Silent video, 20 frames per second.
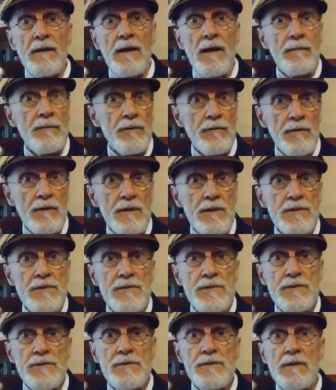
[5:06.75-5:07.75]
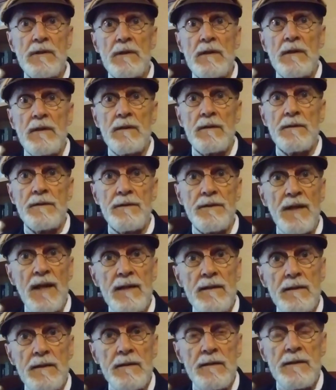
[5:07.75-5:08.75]
amaryllis,
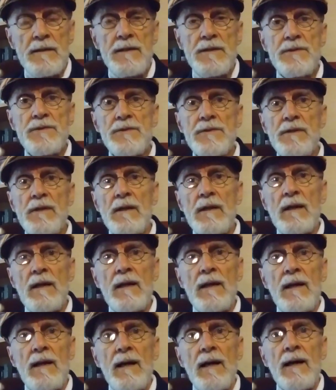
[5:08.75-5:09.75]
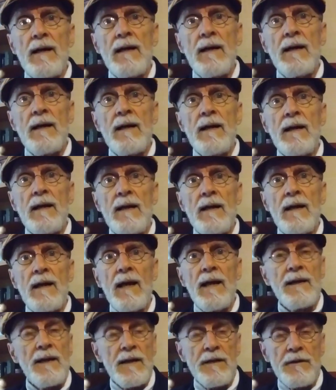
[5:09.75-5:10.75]
daylilies,
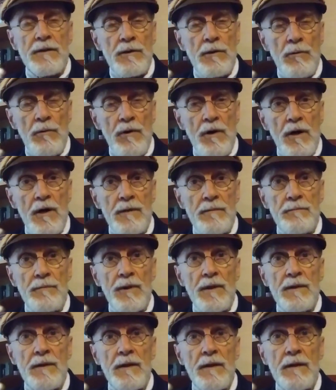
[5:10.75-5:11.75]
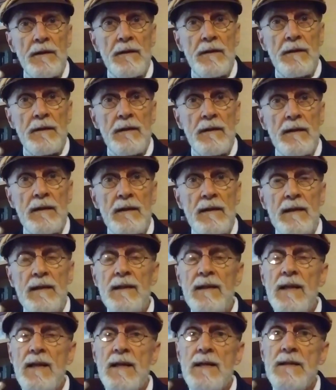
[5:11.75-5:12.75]
and I could go on, but in
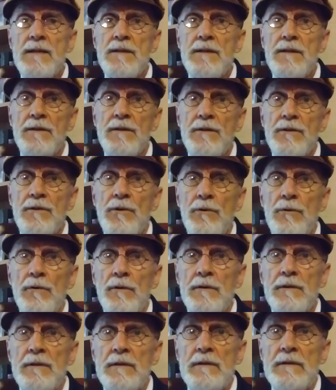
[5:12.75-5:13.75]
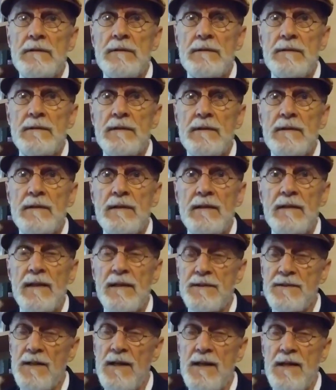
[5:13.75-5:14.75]
the end it totaled,
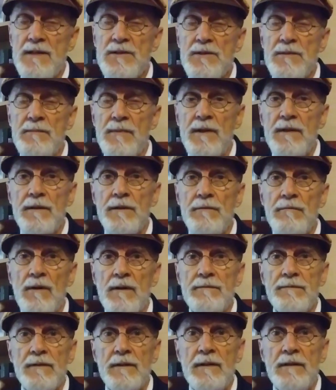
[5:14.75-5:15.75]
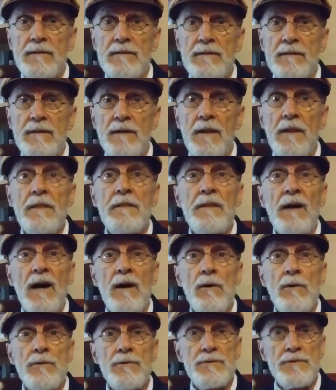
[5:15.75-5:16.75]
as I estimated, roughly
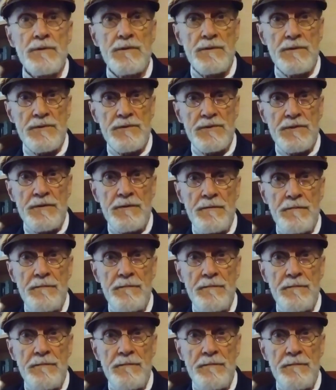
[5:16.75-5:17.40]
thousands